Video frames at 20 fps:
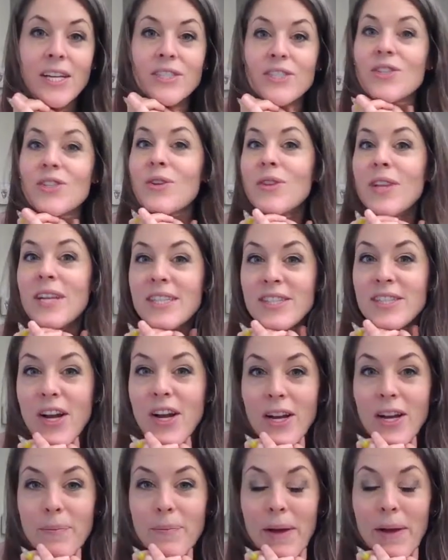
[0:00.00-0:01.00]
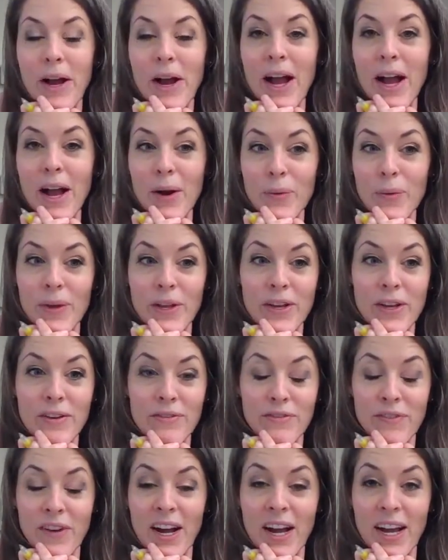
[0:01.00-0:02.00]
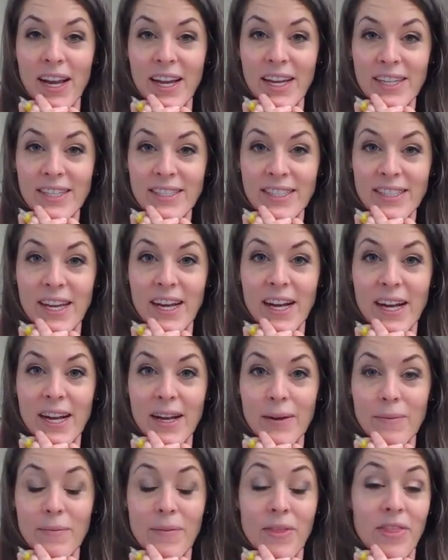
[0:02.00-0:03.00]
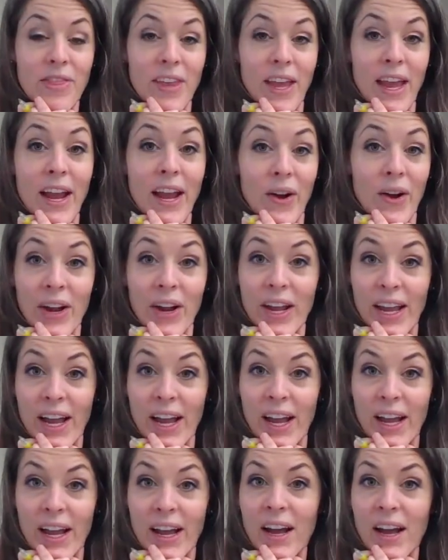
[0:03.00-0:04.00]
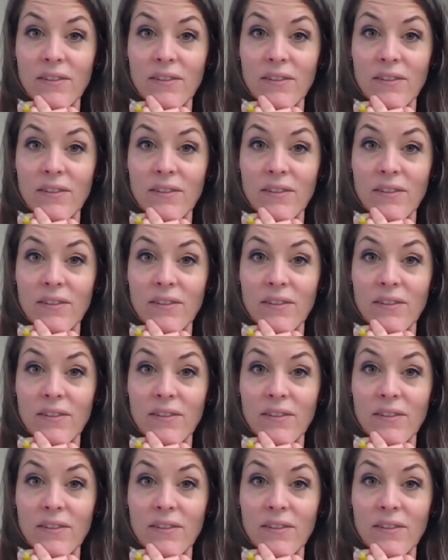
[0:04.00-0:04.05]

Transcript: So let's talk about how we could find the area